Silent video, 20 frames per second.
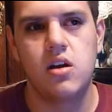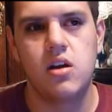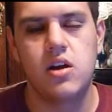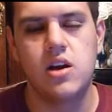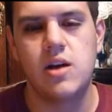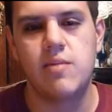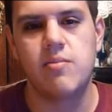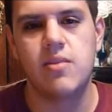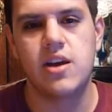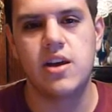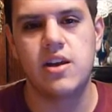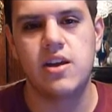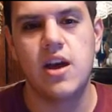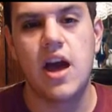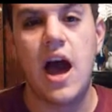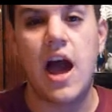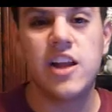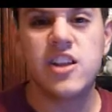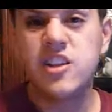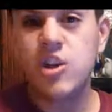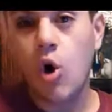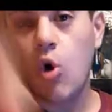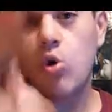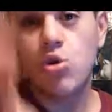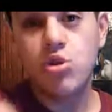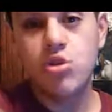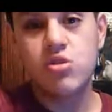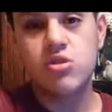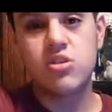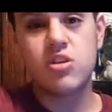And I'm like, I told
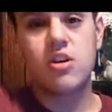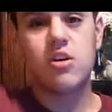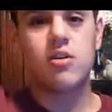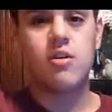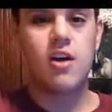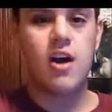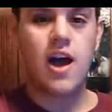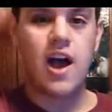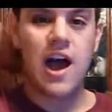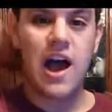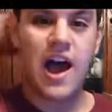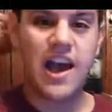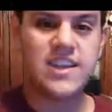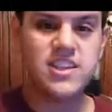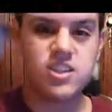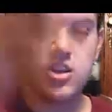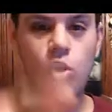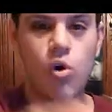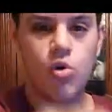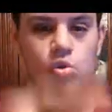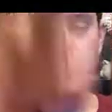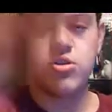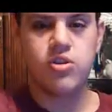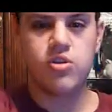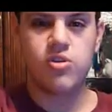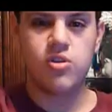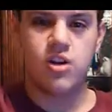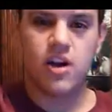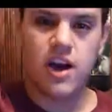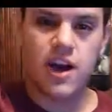you so. I told you.
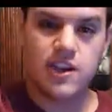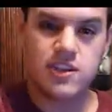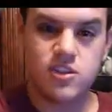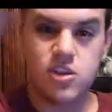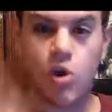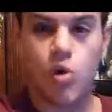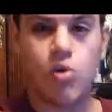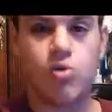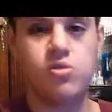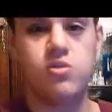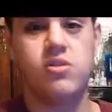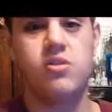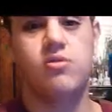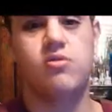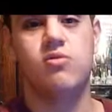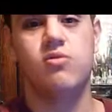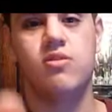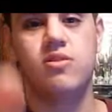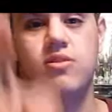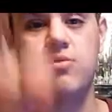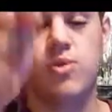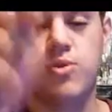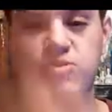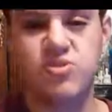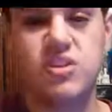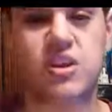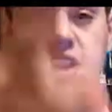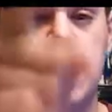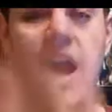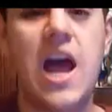I told you what was
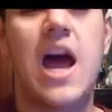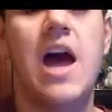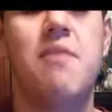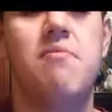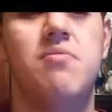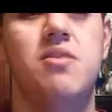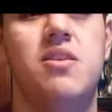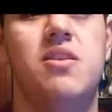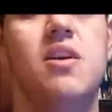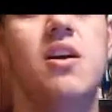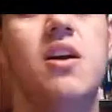gonna happen.